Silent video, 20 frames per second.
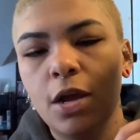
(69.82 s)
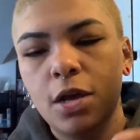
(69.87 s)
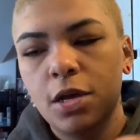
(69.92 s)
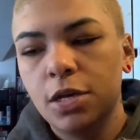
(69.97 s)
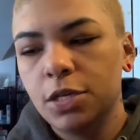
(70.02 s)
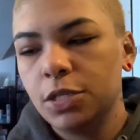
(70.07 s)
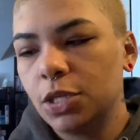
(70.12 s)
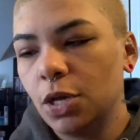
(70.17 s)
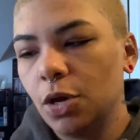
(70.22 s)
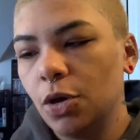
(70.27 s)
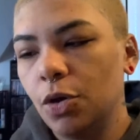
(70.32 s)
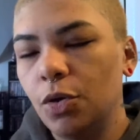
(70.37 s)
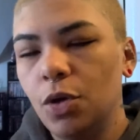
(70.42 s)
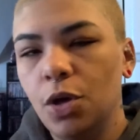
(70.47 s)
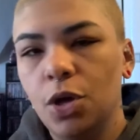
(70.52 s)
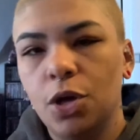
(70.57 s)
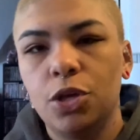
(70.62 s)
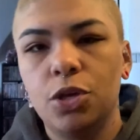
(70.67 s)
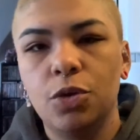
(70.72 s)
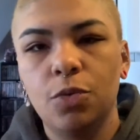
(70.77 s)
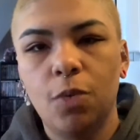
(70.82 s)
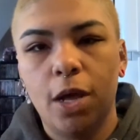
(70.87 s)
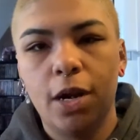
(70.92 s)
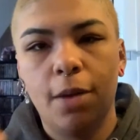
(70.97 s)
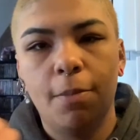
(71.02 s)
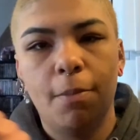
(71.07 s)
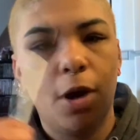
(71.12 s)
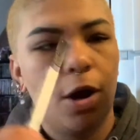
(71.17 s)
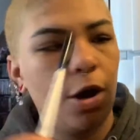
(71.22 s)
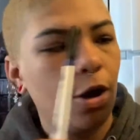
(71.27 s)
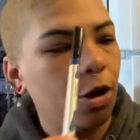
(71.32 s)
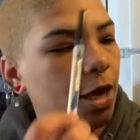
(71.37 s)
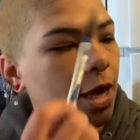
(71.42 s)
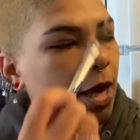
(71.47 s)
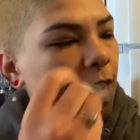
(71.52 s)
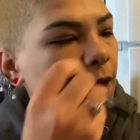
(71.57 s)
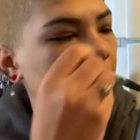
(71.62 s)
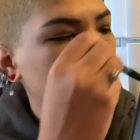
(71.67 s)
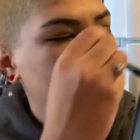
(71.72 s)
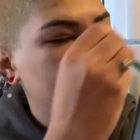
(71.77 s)
So you wanna mark
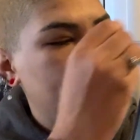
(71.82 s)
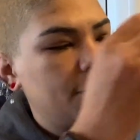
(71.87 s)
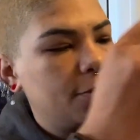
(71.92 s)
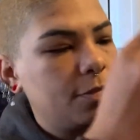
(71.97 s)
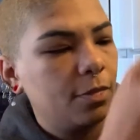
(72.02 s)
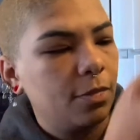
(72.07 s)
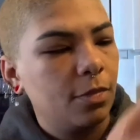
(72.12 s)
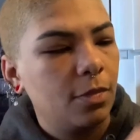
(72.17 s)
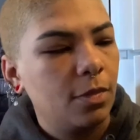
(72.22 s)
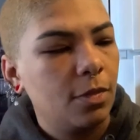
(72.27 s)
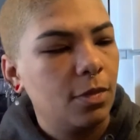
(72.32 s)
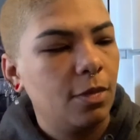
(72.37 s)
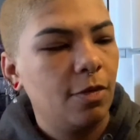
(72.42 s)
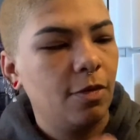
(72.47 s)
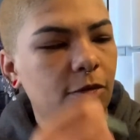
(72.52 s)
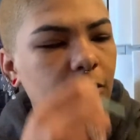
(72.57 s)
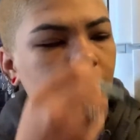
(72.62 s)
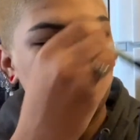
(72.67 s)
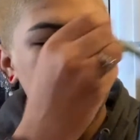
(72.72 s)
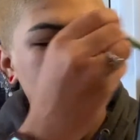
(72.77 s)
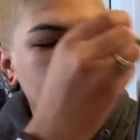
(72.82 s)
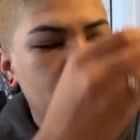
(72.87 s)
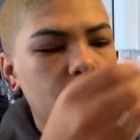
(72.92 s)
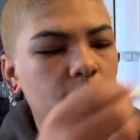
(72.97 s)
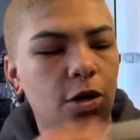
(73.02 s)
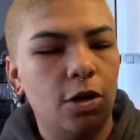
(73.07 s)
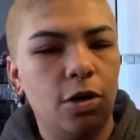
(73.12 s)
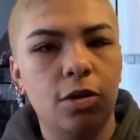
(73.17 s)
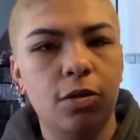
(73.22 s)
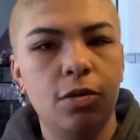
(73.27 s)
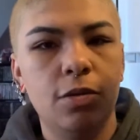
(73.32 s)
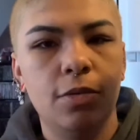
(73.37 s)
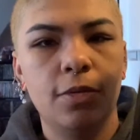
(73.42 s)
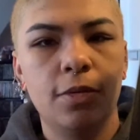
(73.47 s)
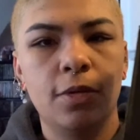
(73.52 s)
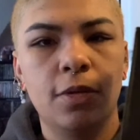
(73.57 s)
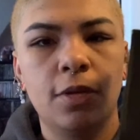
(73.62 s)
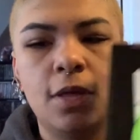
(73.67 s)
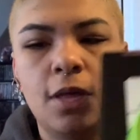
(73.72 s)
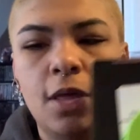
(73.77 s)
it, your circle,
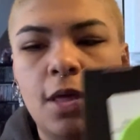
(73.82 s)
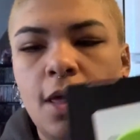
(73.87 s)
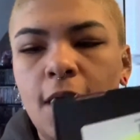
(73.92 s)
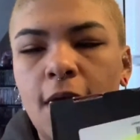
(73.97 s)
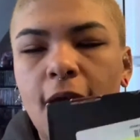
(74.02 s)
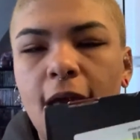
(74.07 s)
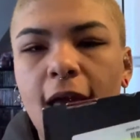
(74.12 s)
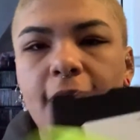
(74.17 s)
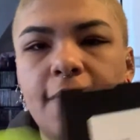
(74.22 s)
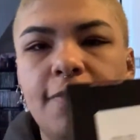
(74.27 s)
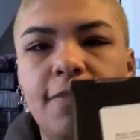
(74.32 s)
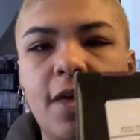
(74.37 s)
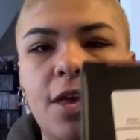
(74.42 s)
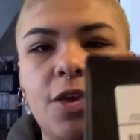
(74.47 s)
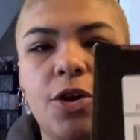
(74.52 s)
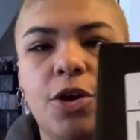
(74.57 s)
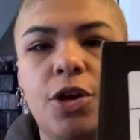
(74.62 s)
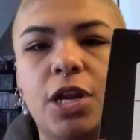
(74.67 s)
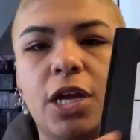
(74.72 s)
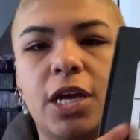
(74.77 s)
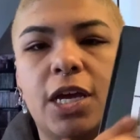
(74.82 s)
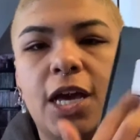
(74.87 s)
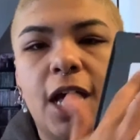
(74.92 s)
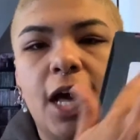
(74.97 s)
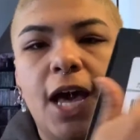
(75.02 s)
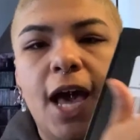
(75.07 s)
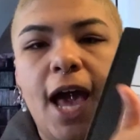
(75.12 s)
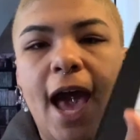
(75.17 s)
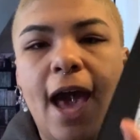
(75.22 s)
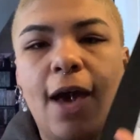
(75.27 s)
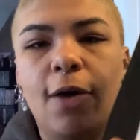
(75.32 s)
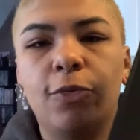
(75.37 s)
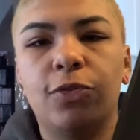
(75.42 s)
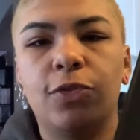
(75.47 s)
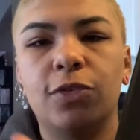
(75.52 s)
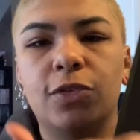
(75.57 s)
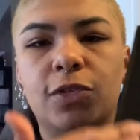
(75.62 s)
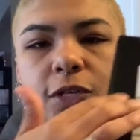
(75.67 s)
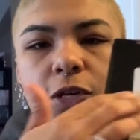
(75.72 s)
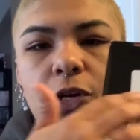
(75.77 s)
and then you're gonna cut out
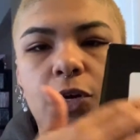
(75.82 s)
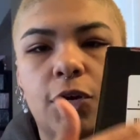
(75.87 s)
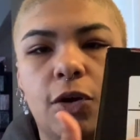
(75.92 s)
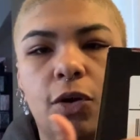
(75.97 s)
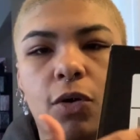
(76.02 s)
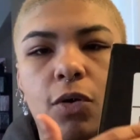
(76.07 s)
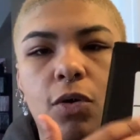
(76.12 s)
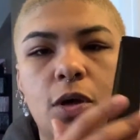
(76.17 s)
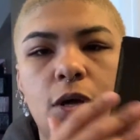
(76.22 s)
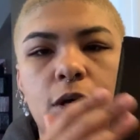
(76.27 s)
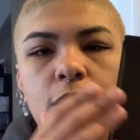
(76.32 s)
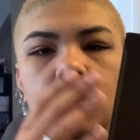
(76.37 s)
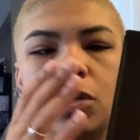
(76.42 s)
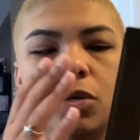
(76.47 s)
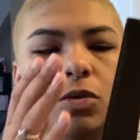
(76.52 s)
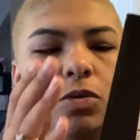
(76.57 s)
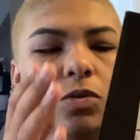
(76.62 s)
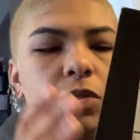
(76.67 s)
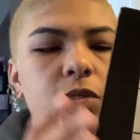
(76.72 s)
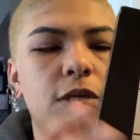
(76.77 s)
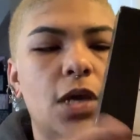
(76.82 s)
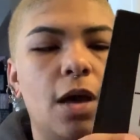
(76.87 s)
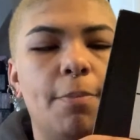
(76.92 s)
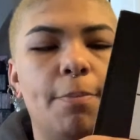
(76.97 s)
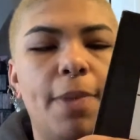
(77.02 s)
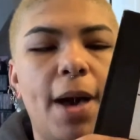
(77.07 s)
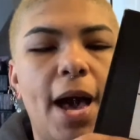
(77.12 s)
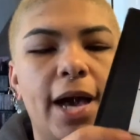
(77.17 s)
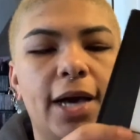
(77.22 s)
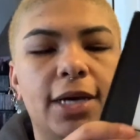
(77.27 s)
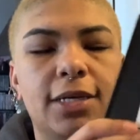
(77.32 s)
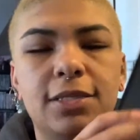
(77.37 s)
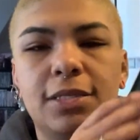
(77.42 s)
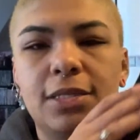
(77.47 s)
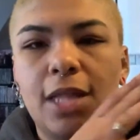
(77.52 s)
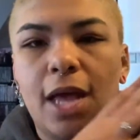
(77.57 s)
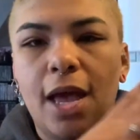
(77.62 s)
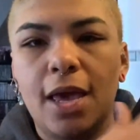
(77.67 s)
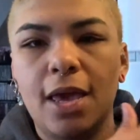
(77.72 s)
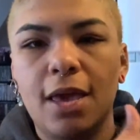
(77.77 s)
the circle. Use a box
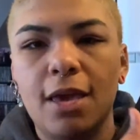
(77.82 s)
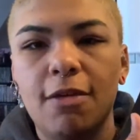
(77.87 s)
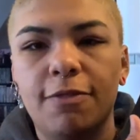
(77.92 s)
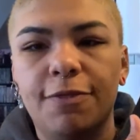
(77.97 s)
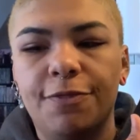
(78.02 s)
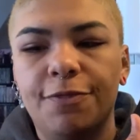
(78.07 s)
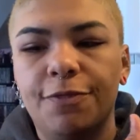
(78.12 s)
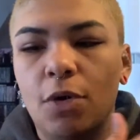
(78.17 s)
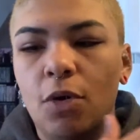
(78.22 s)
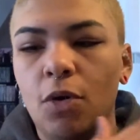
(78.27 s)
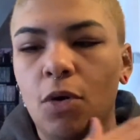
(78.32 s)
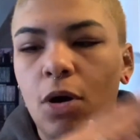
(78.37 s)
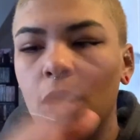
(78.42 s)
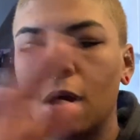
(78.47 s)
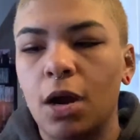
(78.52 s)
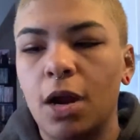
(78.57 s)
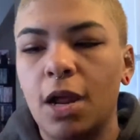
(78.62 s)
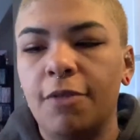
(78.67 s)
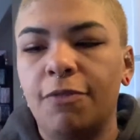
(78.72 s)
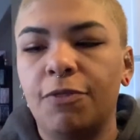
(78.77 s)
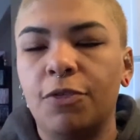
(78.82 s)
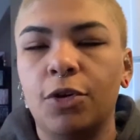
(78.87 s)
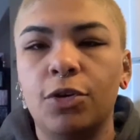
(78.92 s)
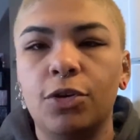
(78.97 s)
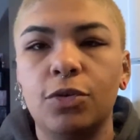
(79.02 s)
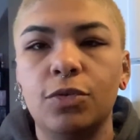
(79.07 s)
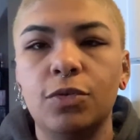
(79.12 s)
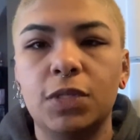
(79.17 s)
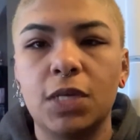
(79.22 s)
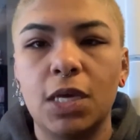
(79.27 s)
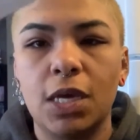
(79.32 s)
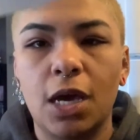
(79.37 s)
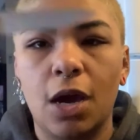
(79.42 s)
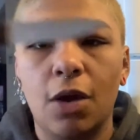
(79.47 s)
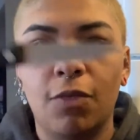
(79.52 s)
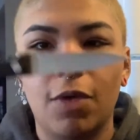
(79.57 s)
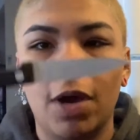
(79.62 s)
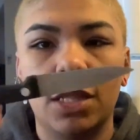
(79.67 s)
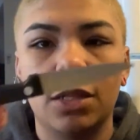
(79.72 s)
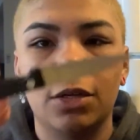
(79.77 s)
knife, or if you're using a
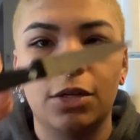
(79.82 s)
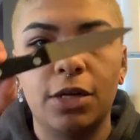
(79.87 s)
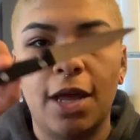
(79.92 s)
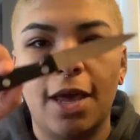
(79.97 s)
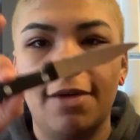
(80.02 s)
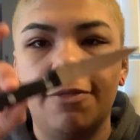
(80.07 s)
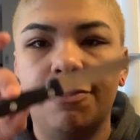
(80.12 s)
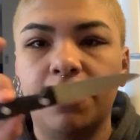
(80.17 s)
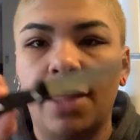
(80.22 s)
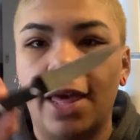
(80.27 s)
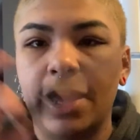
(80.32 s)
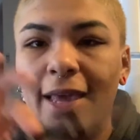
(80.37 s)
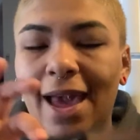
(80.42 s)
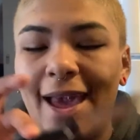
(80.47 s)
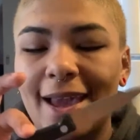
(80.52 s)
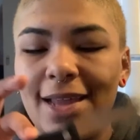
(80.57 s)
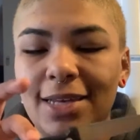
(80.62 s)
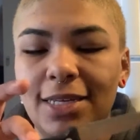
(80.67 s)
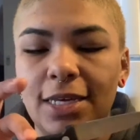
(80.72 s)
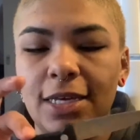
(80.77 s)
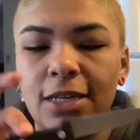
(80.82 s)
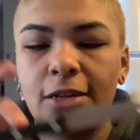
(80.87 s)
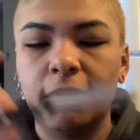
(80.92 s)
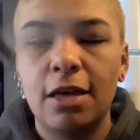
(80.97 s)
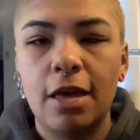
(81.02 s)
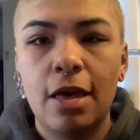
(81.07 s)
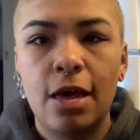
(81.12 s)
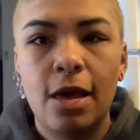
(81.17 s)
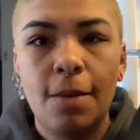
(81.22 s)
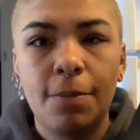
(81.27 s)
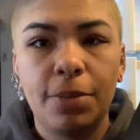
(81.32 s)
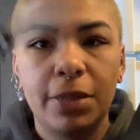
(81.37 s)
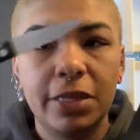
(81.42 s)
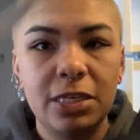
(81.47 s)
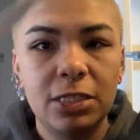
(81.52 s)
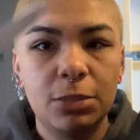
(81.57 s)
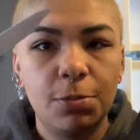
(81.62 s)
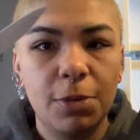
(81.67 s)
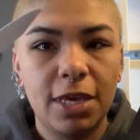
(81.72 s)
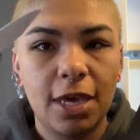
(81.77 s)
regular knife like I did,
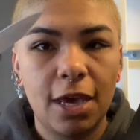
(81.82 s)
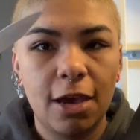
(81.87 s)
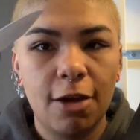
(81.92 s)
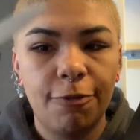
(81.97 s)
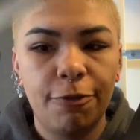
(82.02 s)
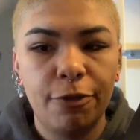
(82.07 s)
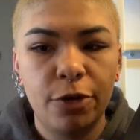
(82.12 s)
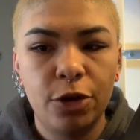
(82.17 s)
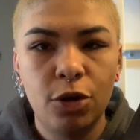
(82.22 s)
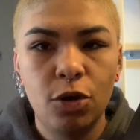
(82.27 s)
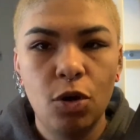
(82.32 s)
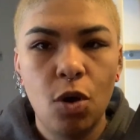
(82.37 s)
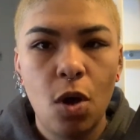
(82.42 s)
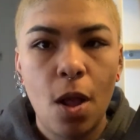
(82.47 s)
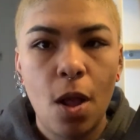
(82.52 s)
please be careful.